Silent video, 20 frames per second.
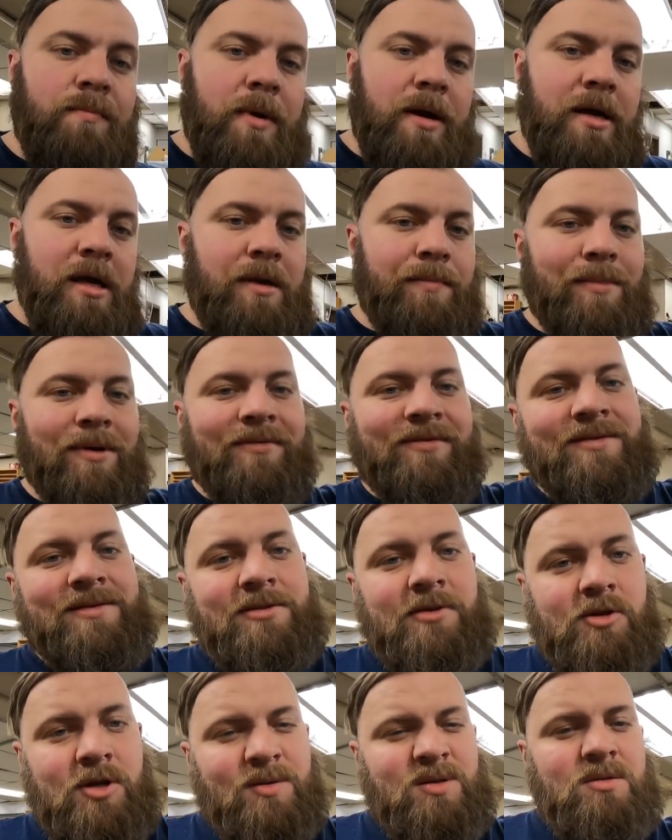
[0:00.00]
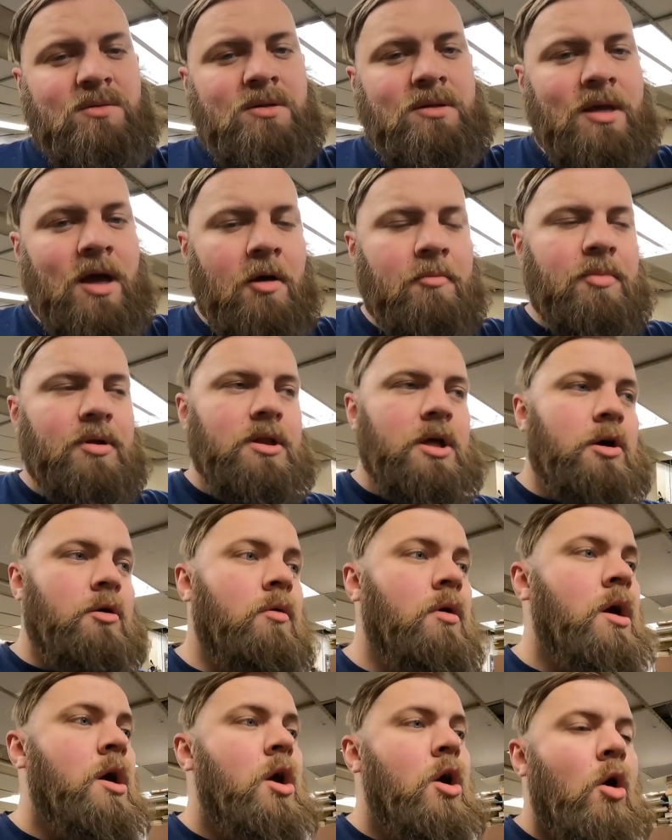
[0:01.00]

my email is in the description down below,